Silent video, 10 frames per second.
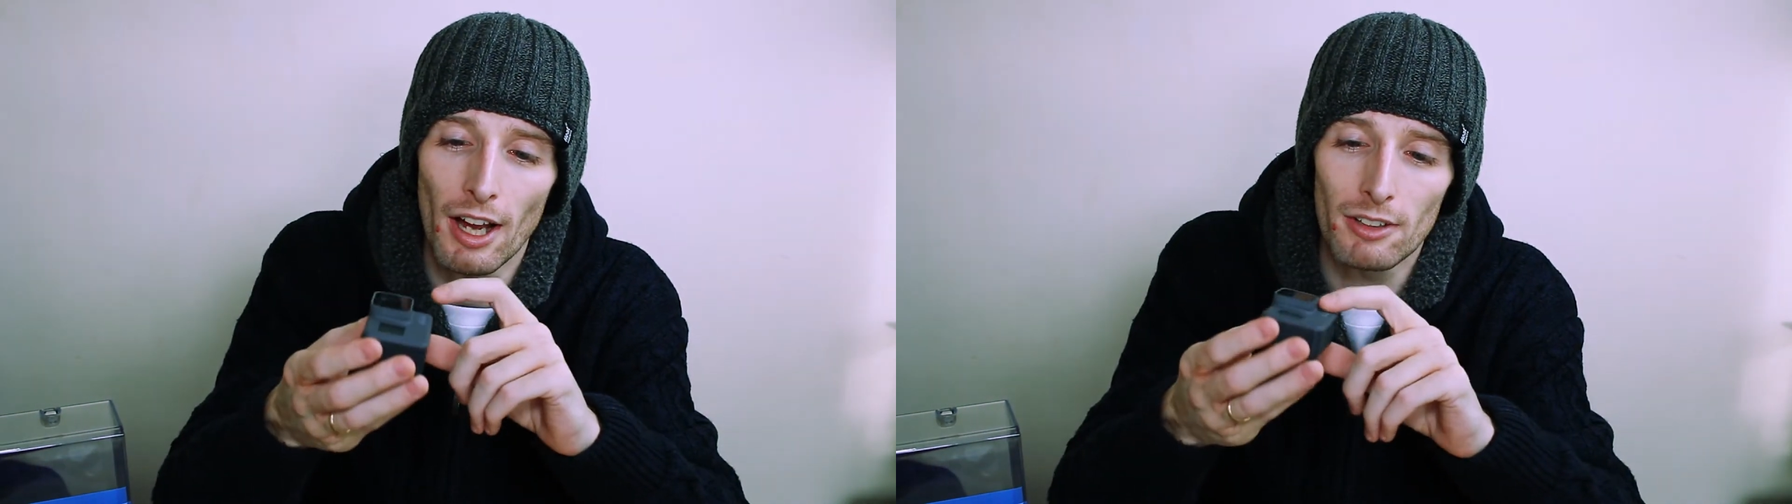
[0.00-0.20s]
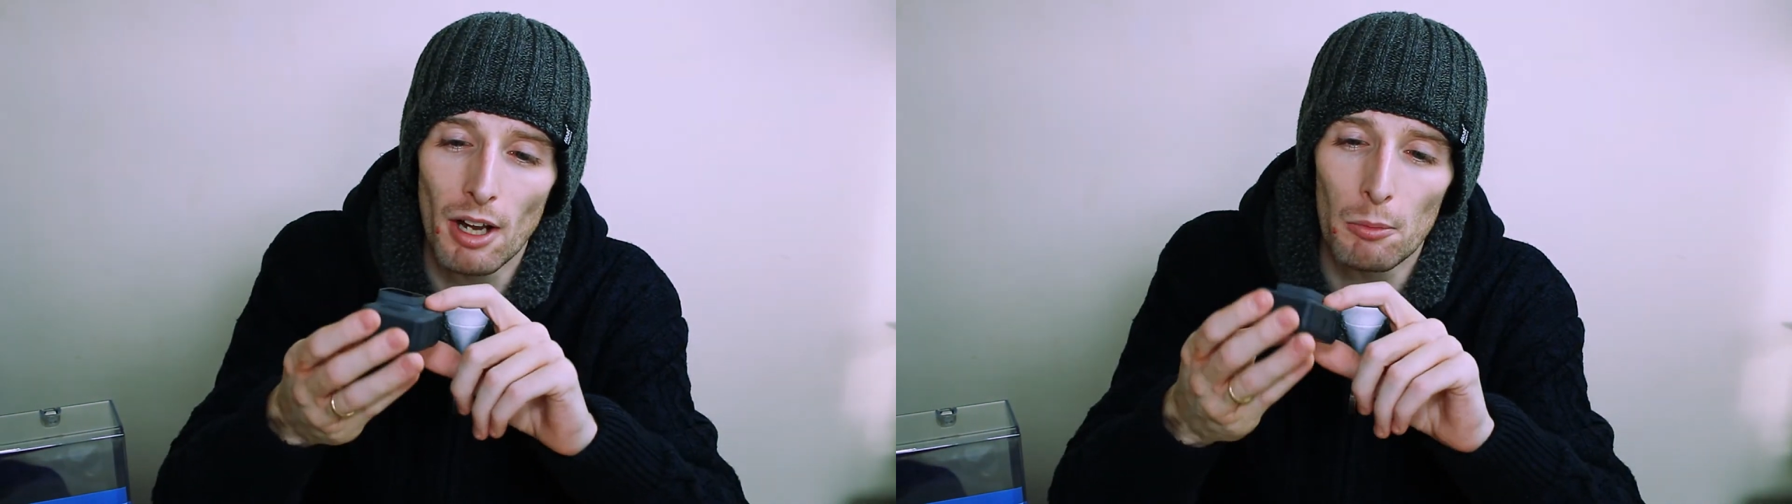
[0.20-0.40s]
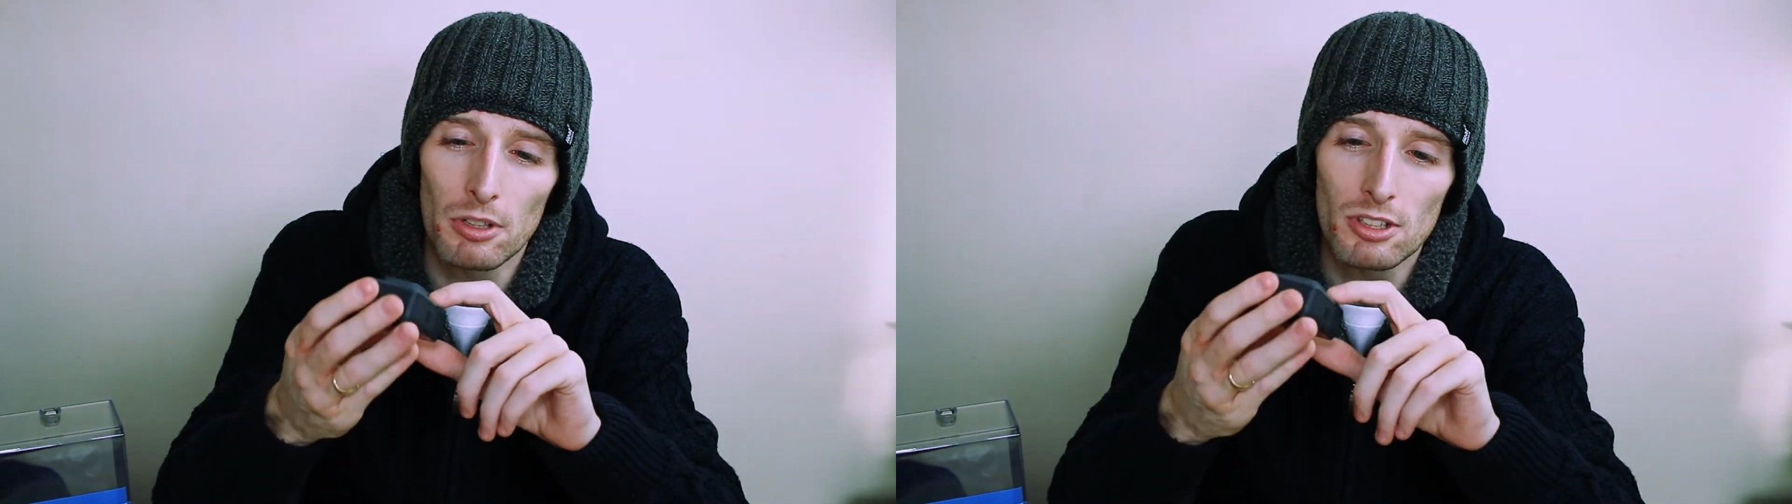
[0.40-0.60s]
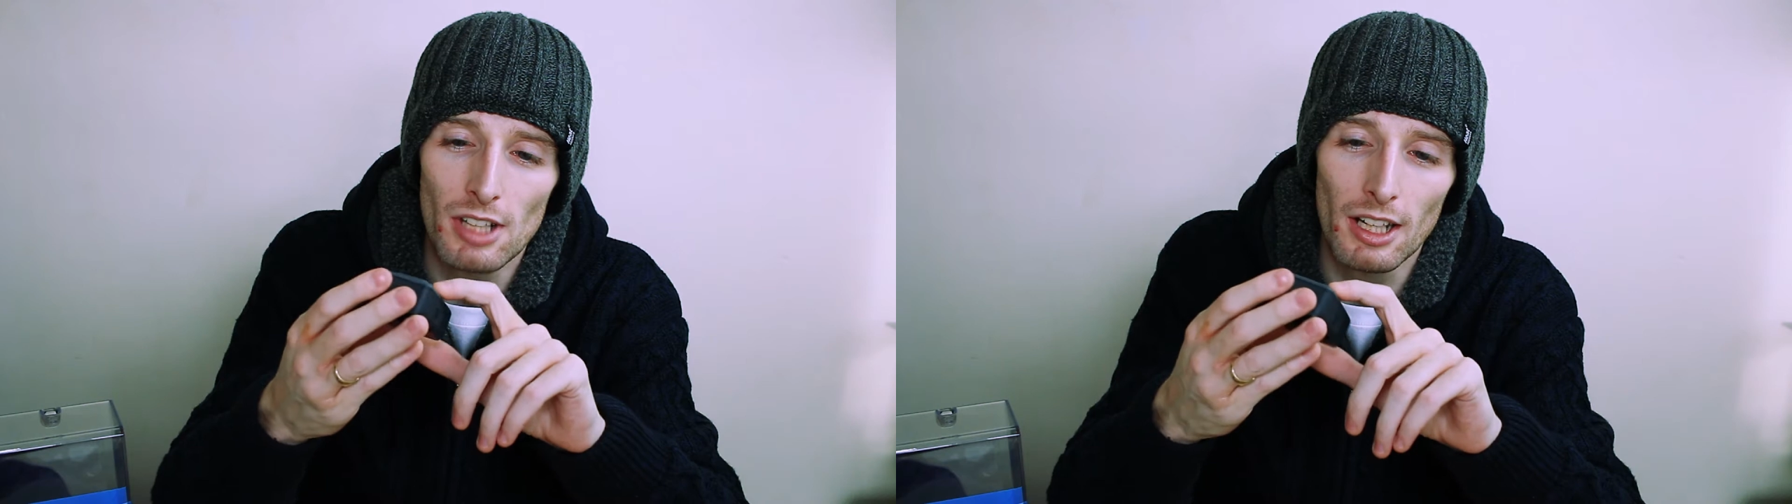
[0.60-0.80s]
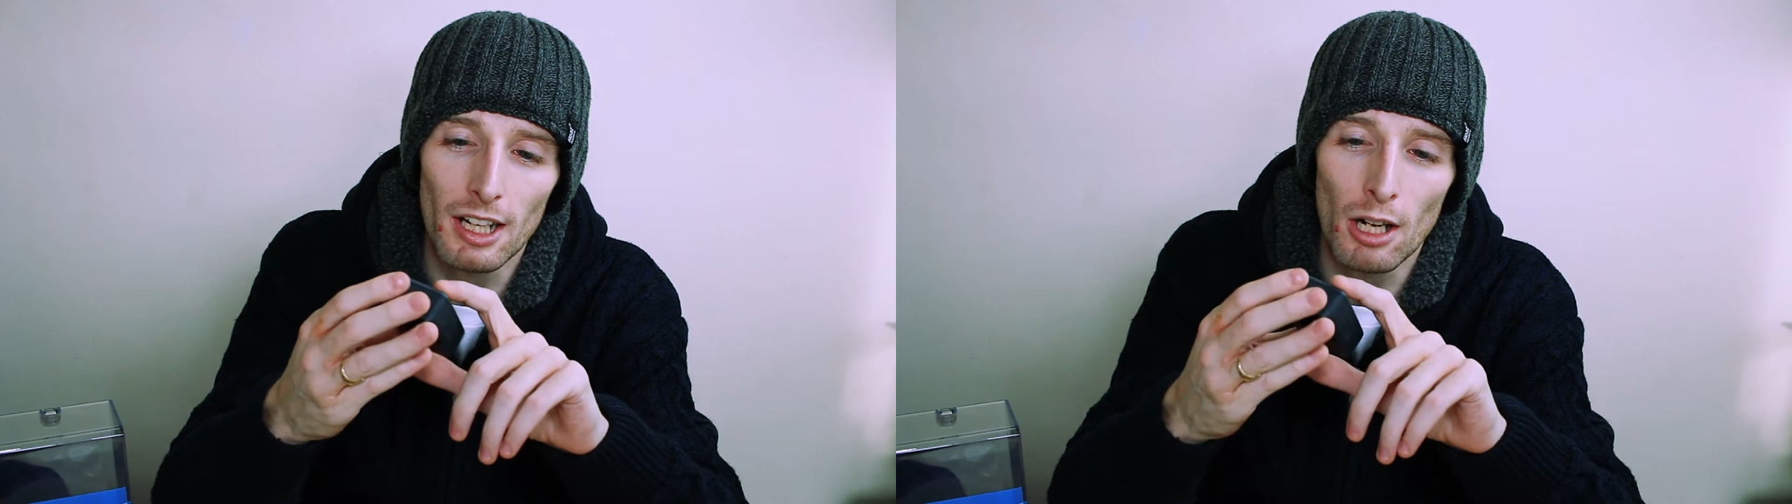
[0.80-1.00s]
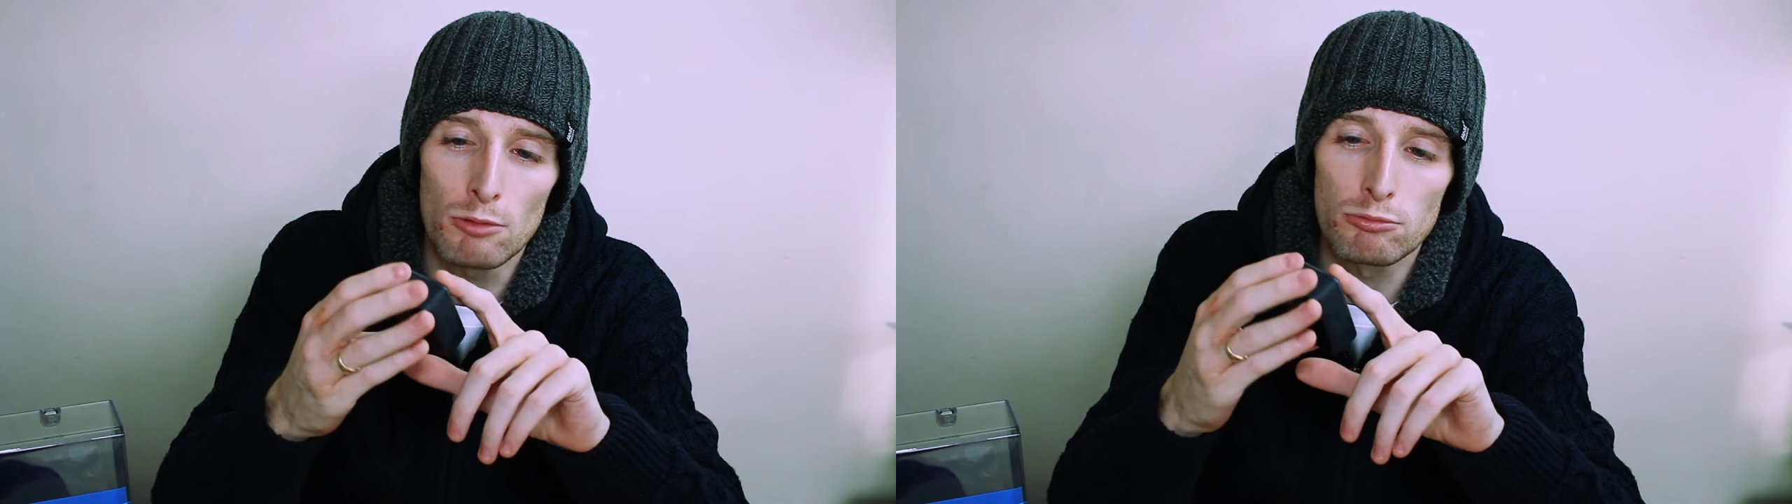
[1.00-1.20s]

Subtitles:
I want to say like a